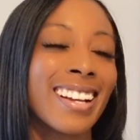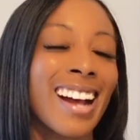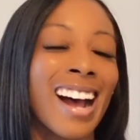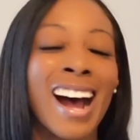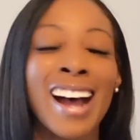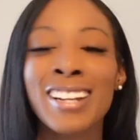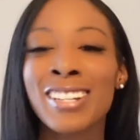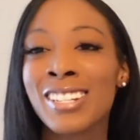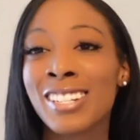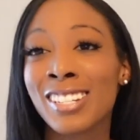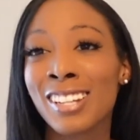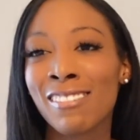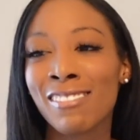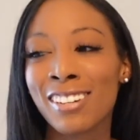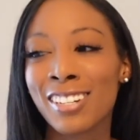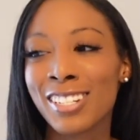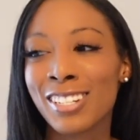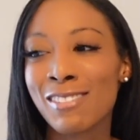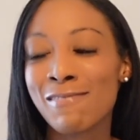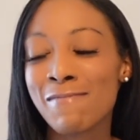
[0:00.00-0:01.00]
I just love
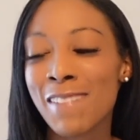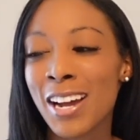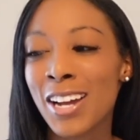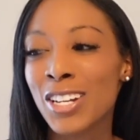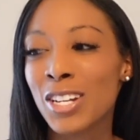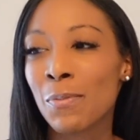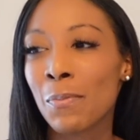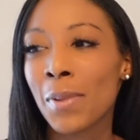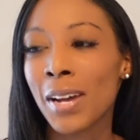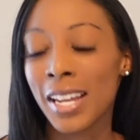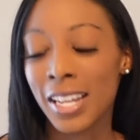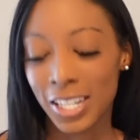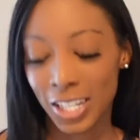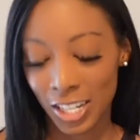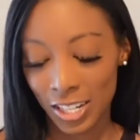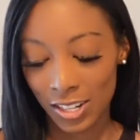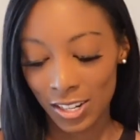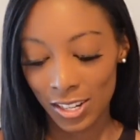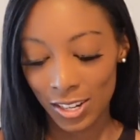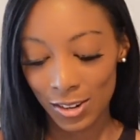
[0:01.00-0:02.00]
her so much, but
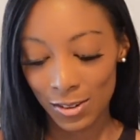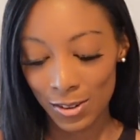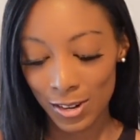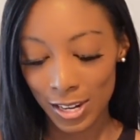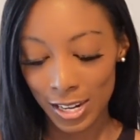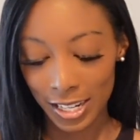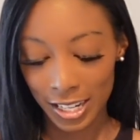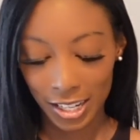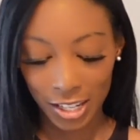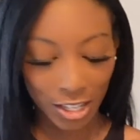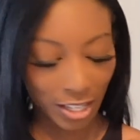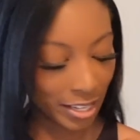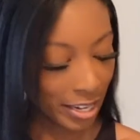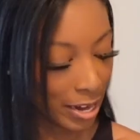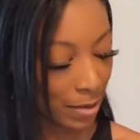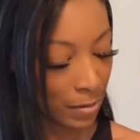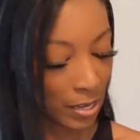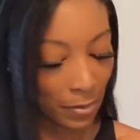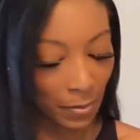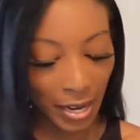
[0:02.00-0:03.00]
she's too good to just
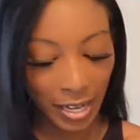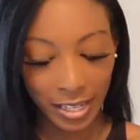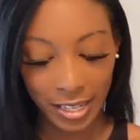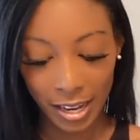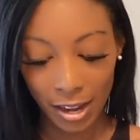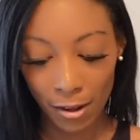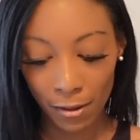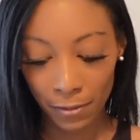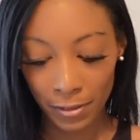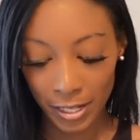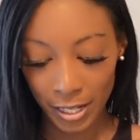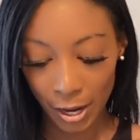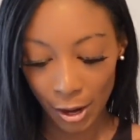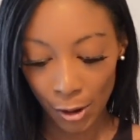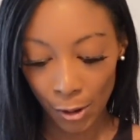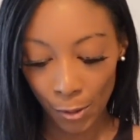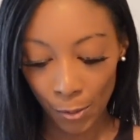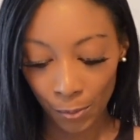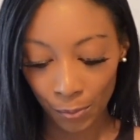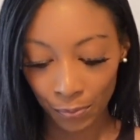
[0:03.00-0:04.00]
keep to myself,
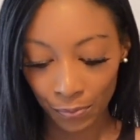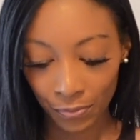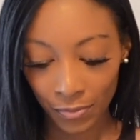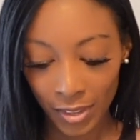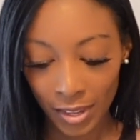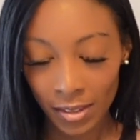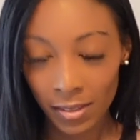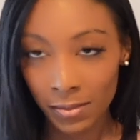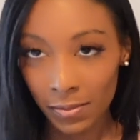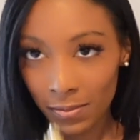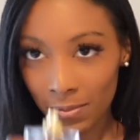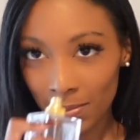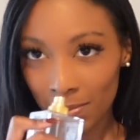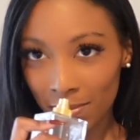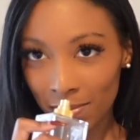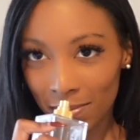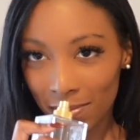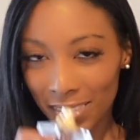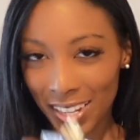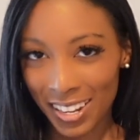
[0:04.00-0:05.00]
so.
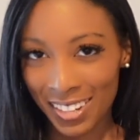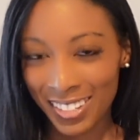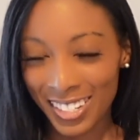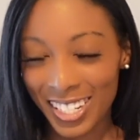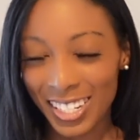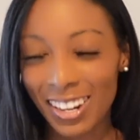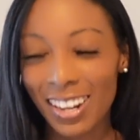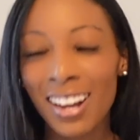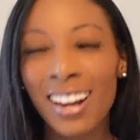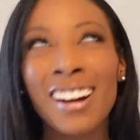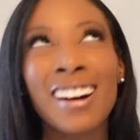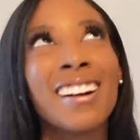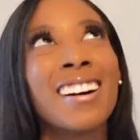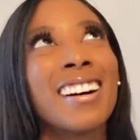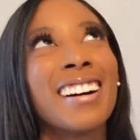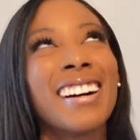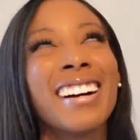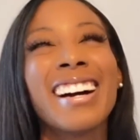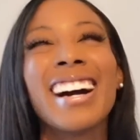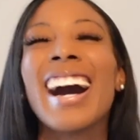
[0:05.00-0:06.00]
I'll
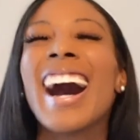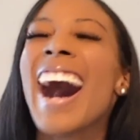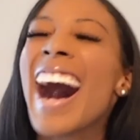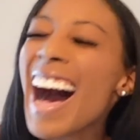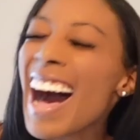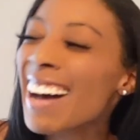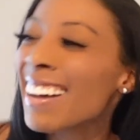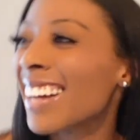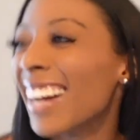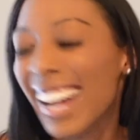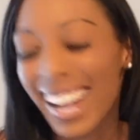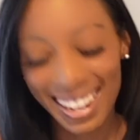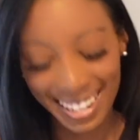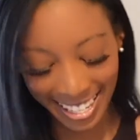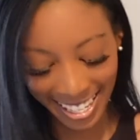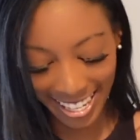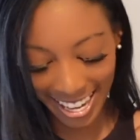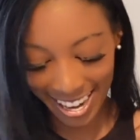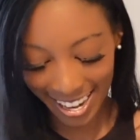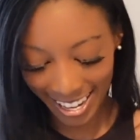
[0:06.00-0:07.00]
oh, ah! I'll
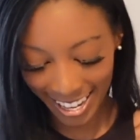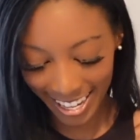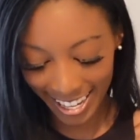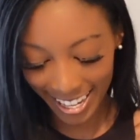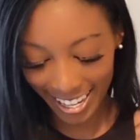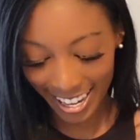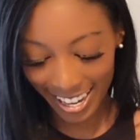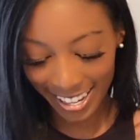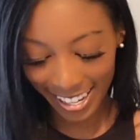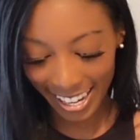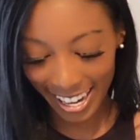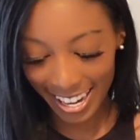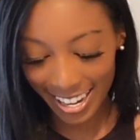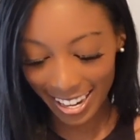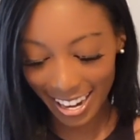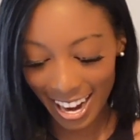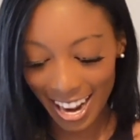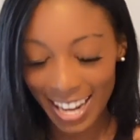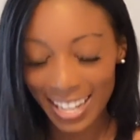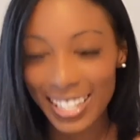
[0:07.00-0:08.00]
share her. Okay, you
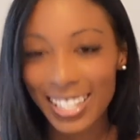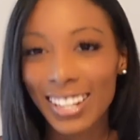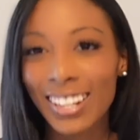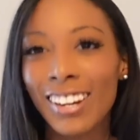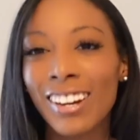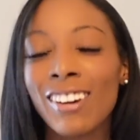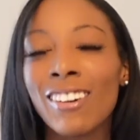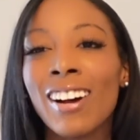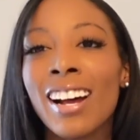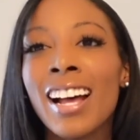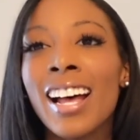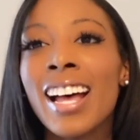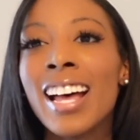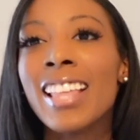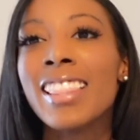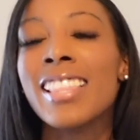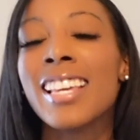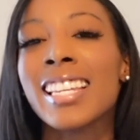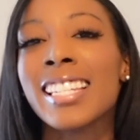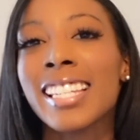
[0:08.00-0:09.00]
guys, so
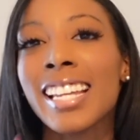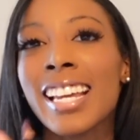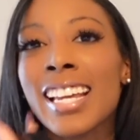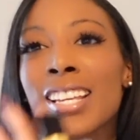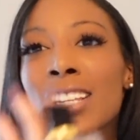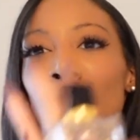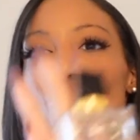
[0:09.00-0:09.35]
this is